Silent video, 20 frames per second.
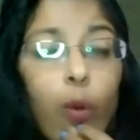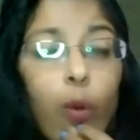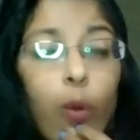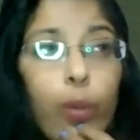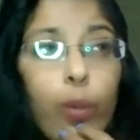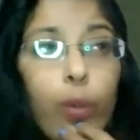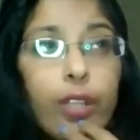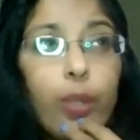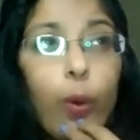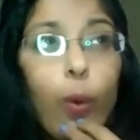
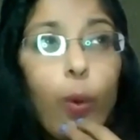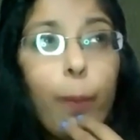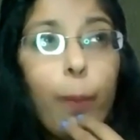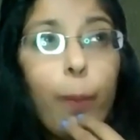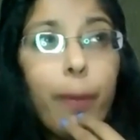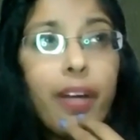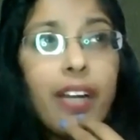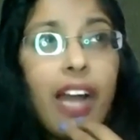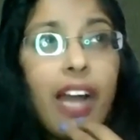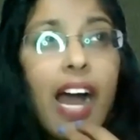with
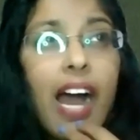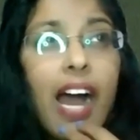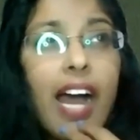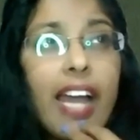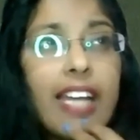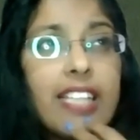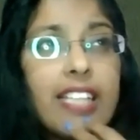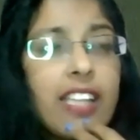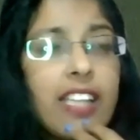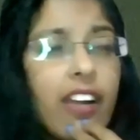open
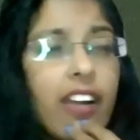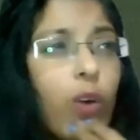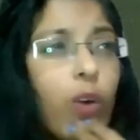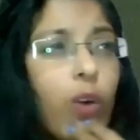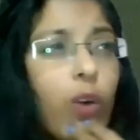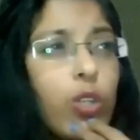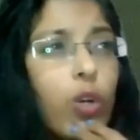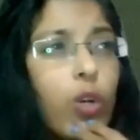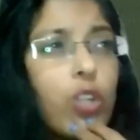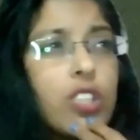eyes
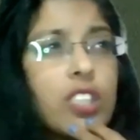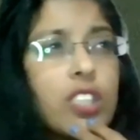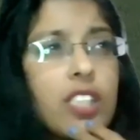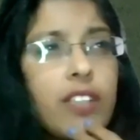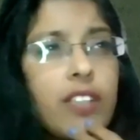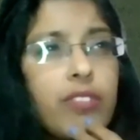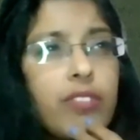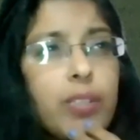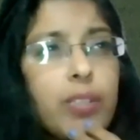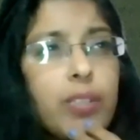around
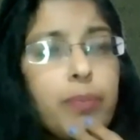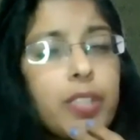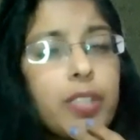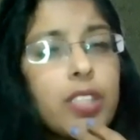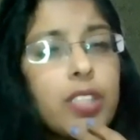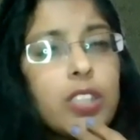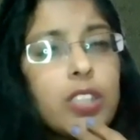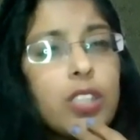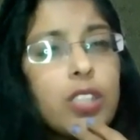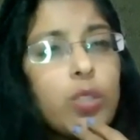yourself, the
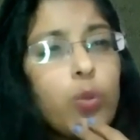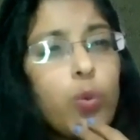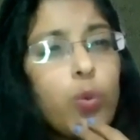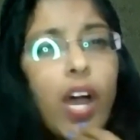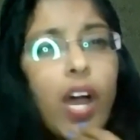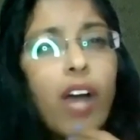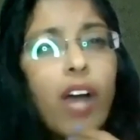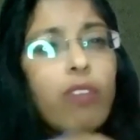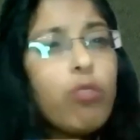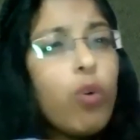person who
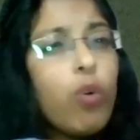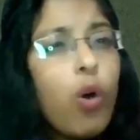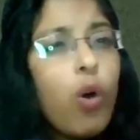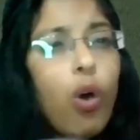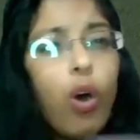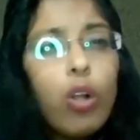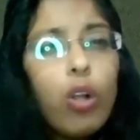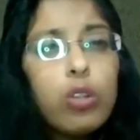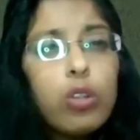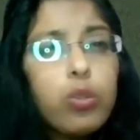have
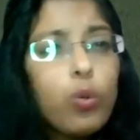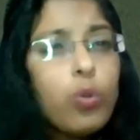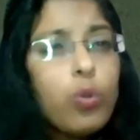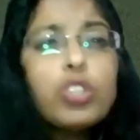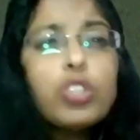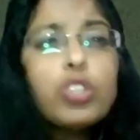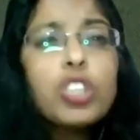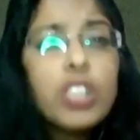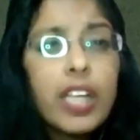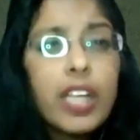all
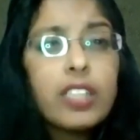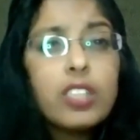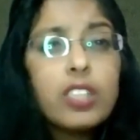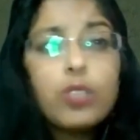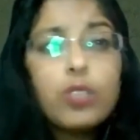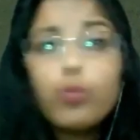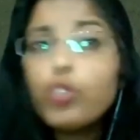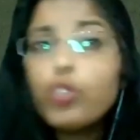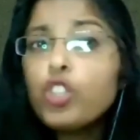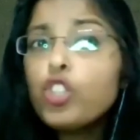those
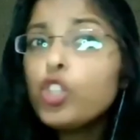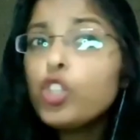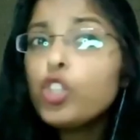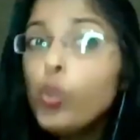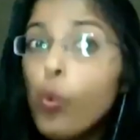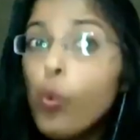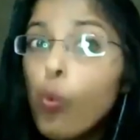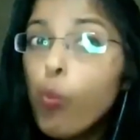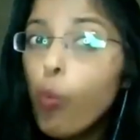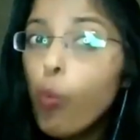things which
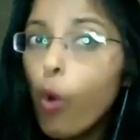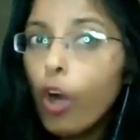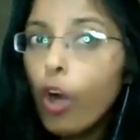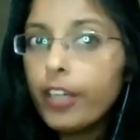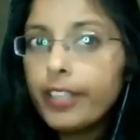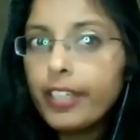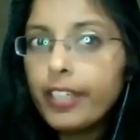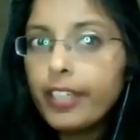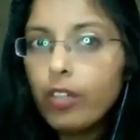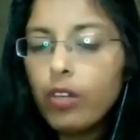you
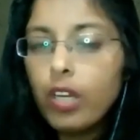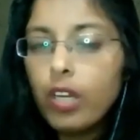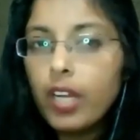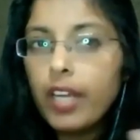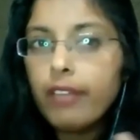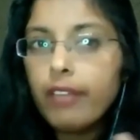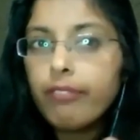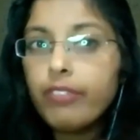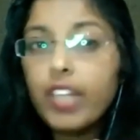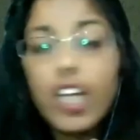want in your
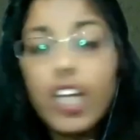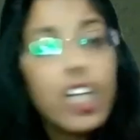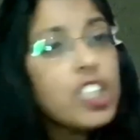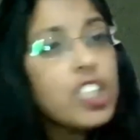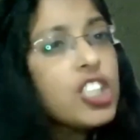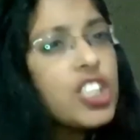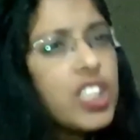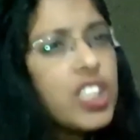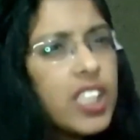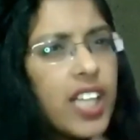life, they are
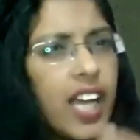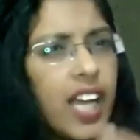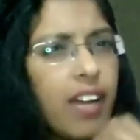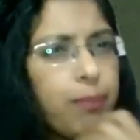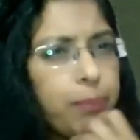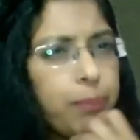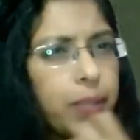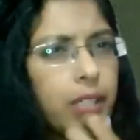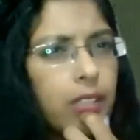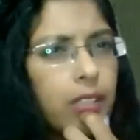still
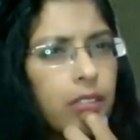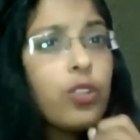happy.